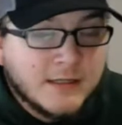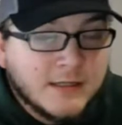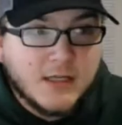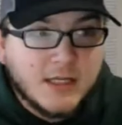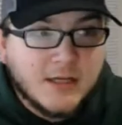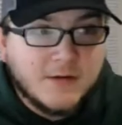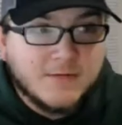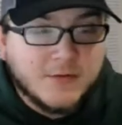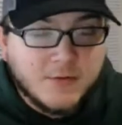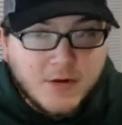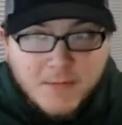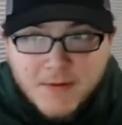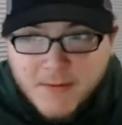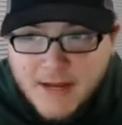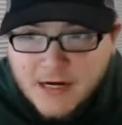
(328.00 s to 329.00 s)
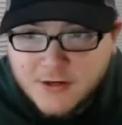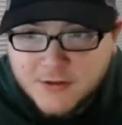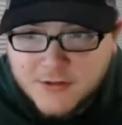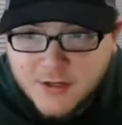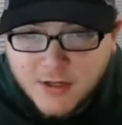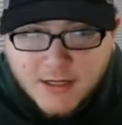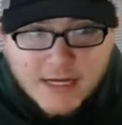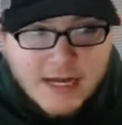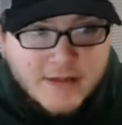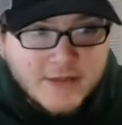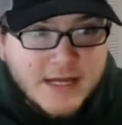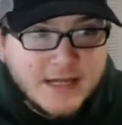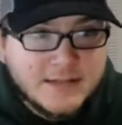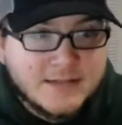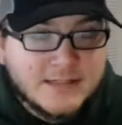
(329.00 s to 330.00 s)
If the Green Bay Packers could have gotten
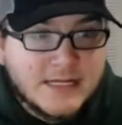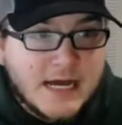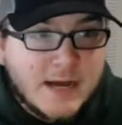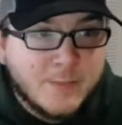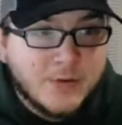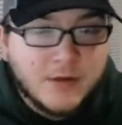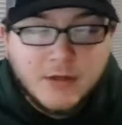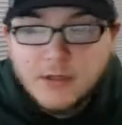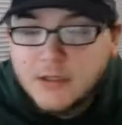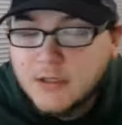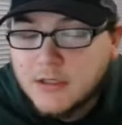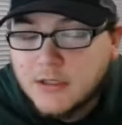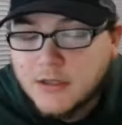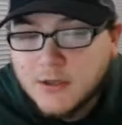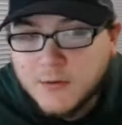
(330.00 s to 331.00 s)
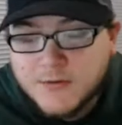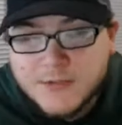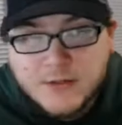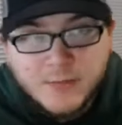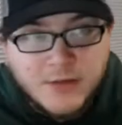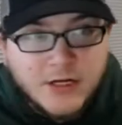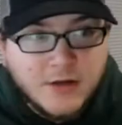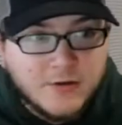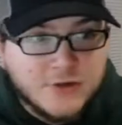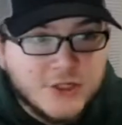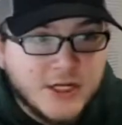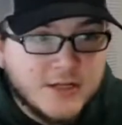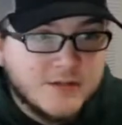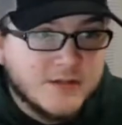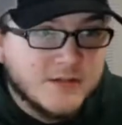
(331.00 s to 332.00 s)
that stop, There were so many other
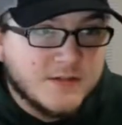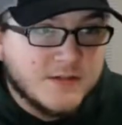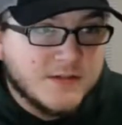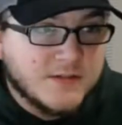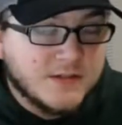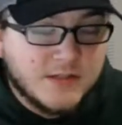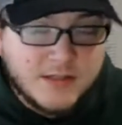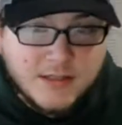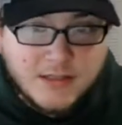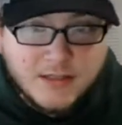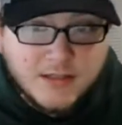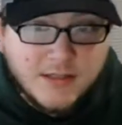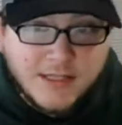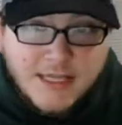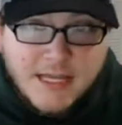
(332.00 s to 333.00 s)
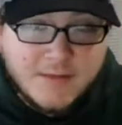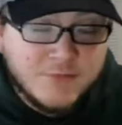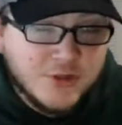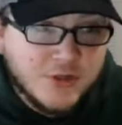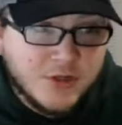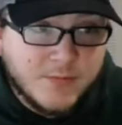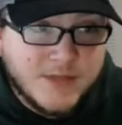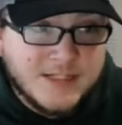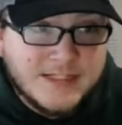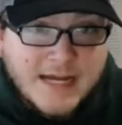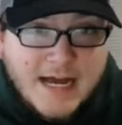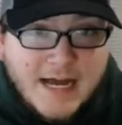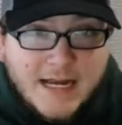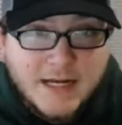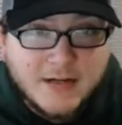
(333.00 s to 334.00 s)
chances. The game should have been
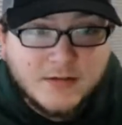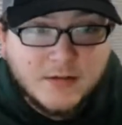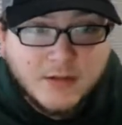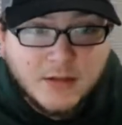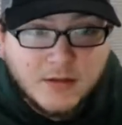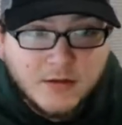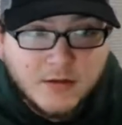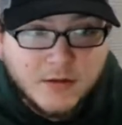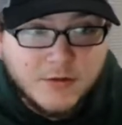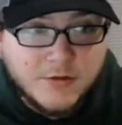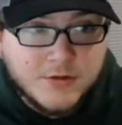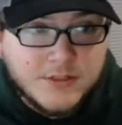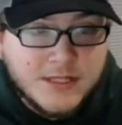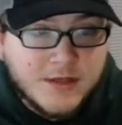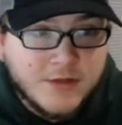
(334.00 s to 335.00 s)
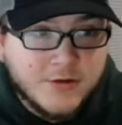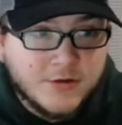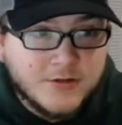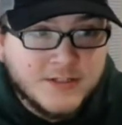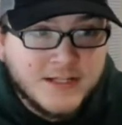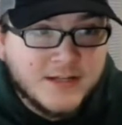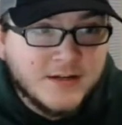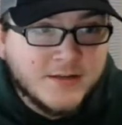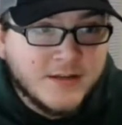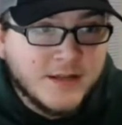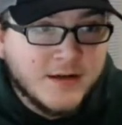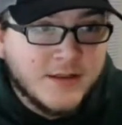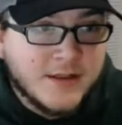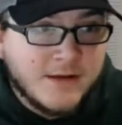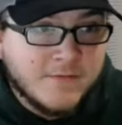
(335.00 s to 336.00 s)
tied 13-13 at the
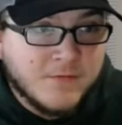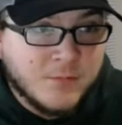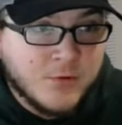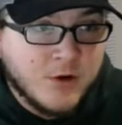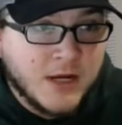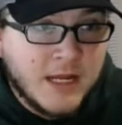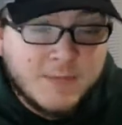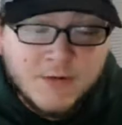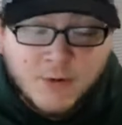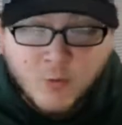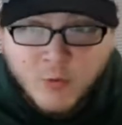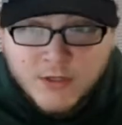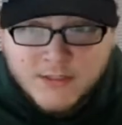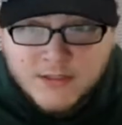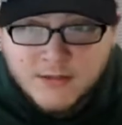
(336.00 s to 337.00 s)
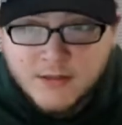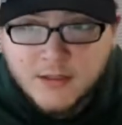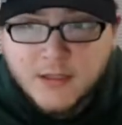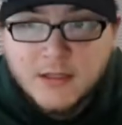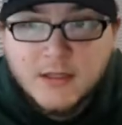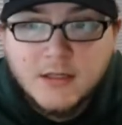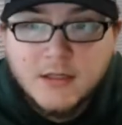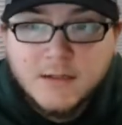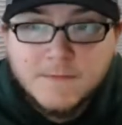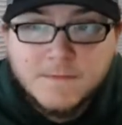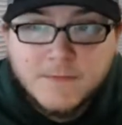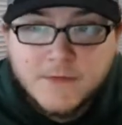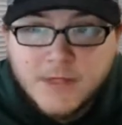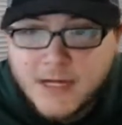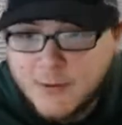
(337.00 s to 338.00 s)
end of that football game, and it wasn't.
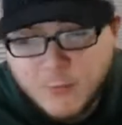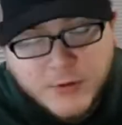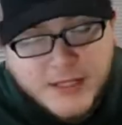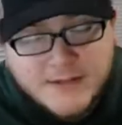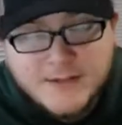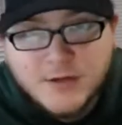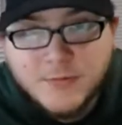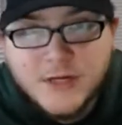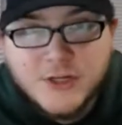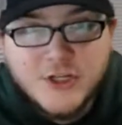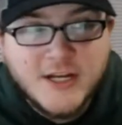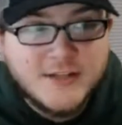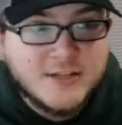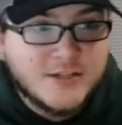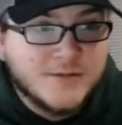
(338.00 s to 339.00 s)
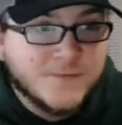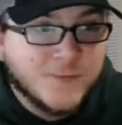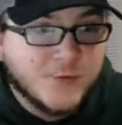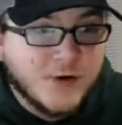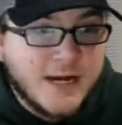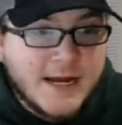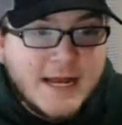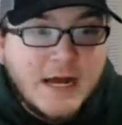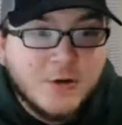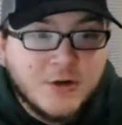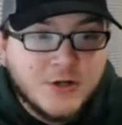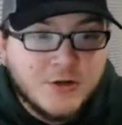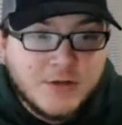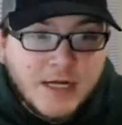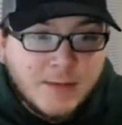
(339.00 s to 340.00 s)
We had so many chances for a how
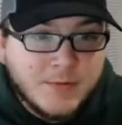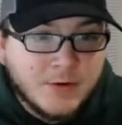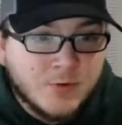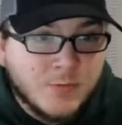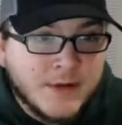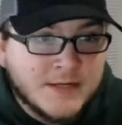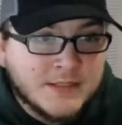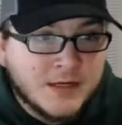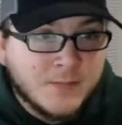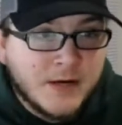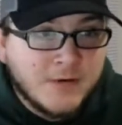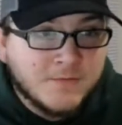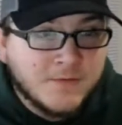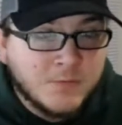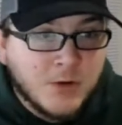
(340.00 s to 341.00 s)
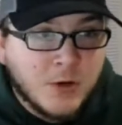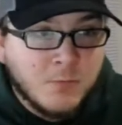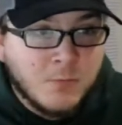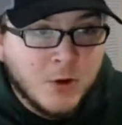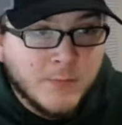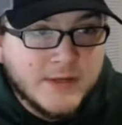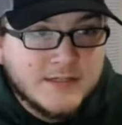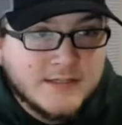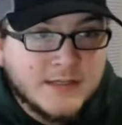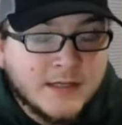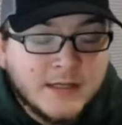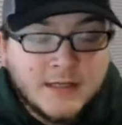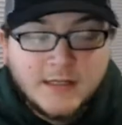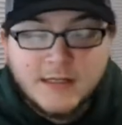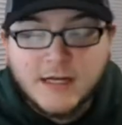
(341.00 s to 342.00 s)
can you not be romantic about football moment,
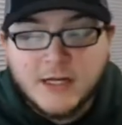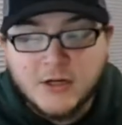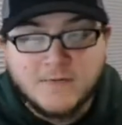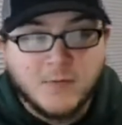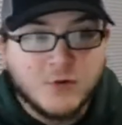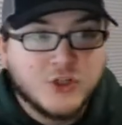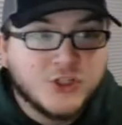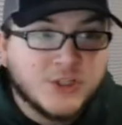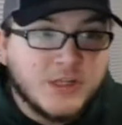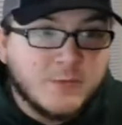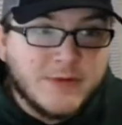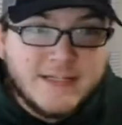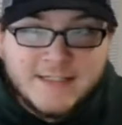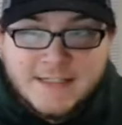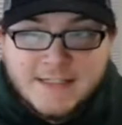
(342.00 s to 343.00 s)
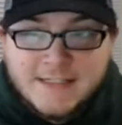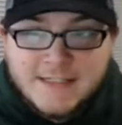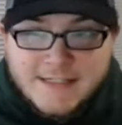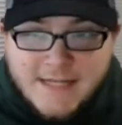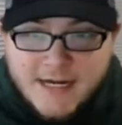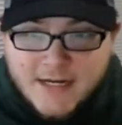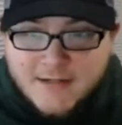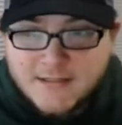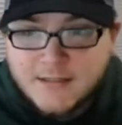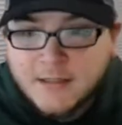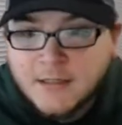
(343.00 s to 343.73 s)
and unfortunately we didn't get it.